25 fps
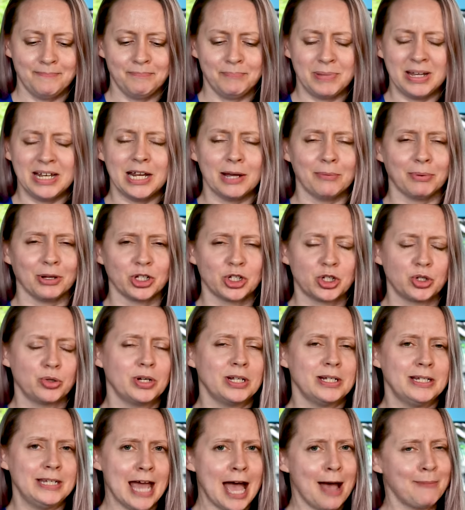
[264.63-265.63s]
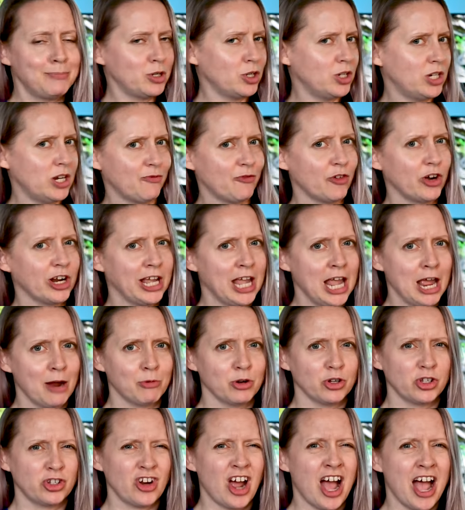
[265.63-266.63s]
being able to adapt to different
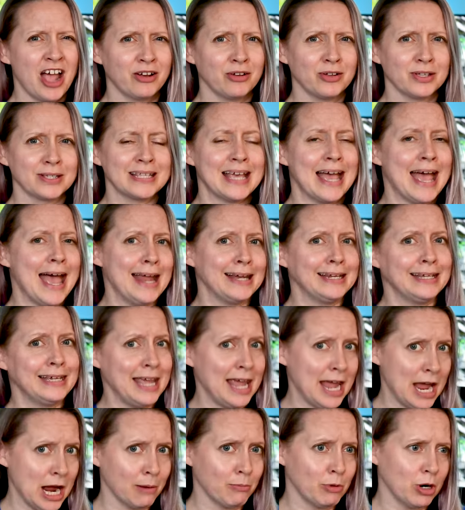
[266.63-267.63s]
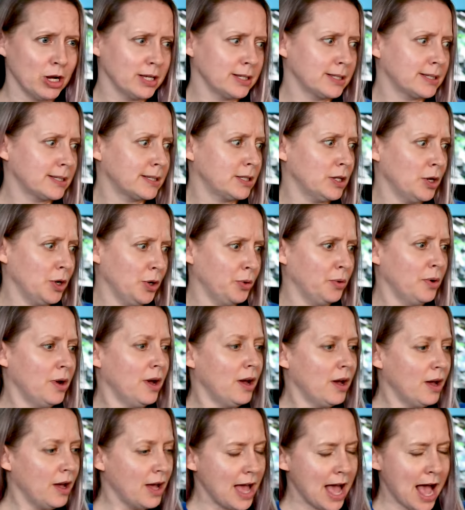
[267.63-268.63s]
camera styles and cameras. So
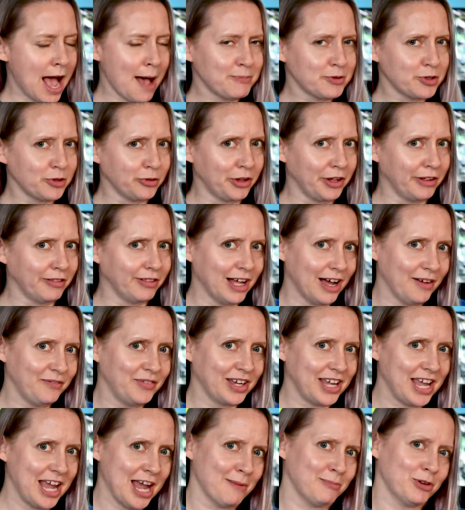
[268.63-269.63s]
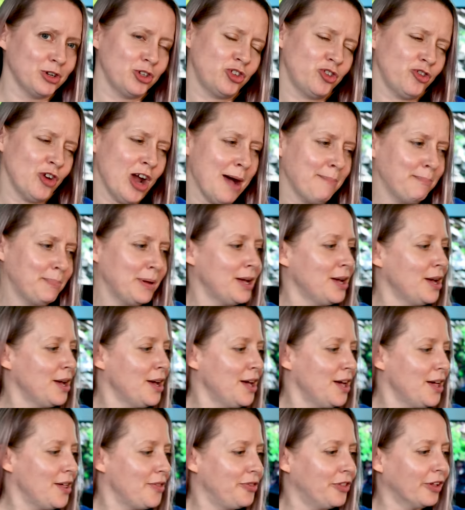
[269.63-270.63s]
absolutely love the camera strap.
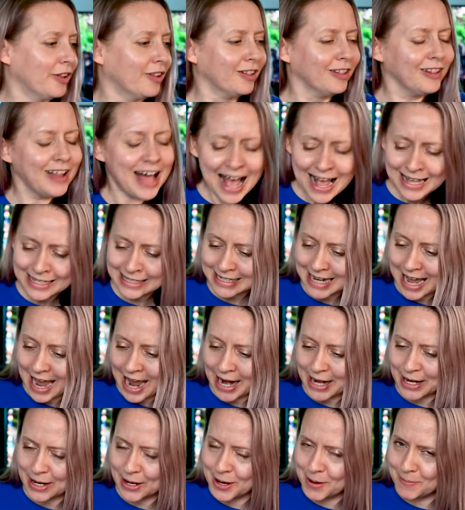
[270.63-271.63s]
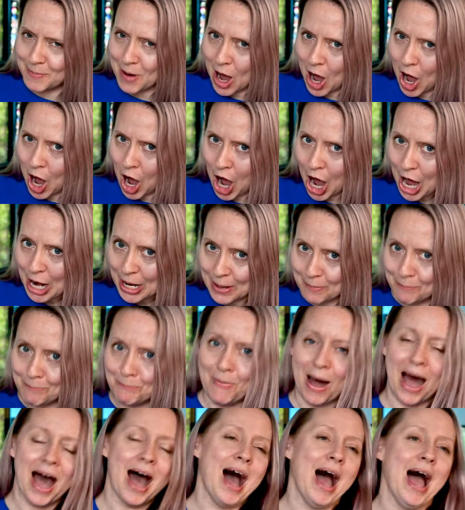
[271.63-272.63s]
The last item on
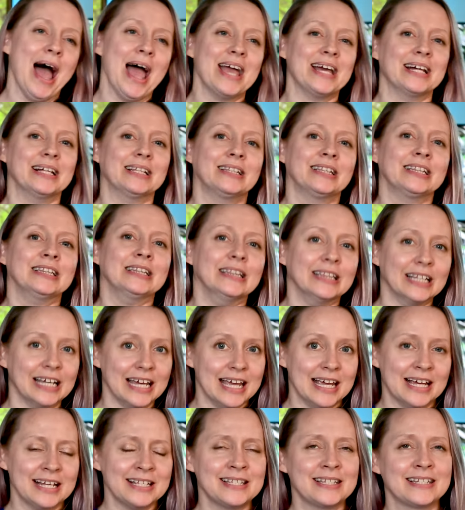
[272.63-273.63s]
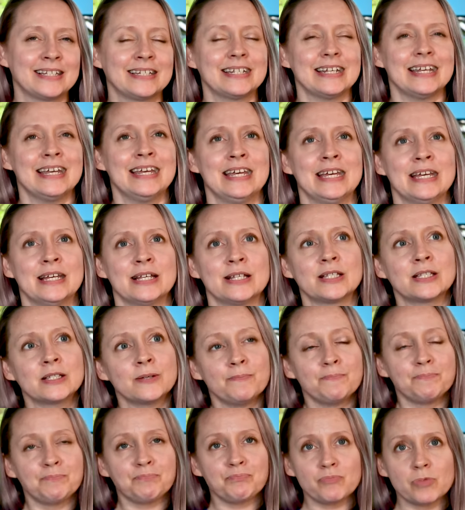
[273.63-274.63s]
my list is,
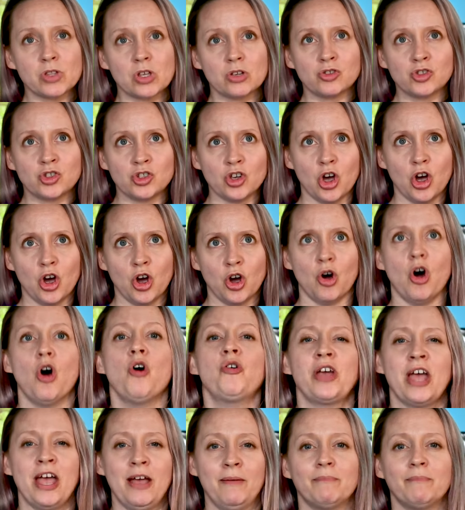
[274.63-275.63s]
I'm